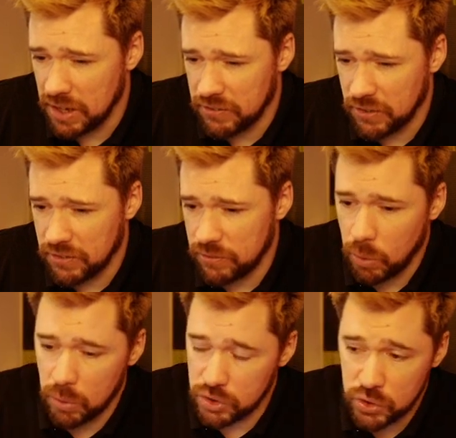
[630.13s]
for
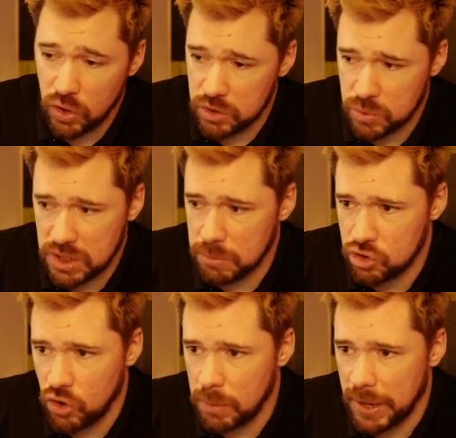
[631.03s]
well you guys will see me
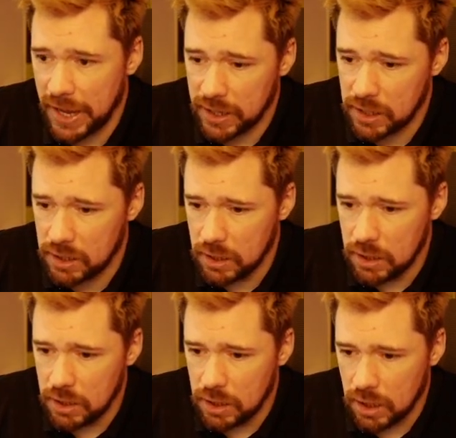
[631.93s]
straight back
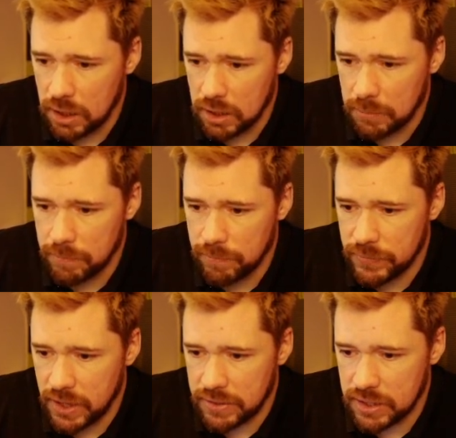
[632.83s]
um,
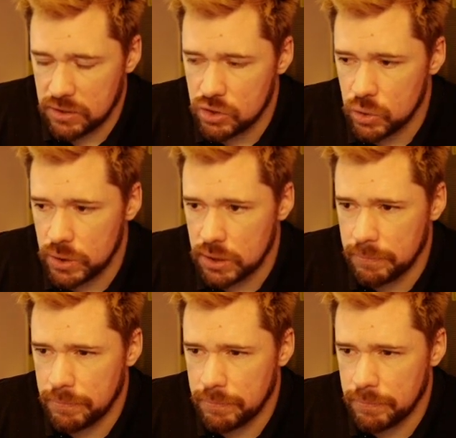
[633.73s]
and then do it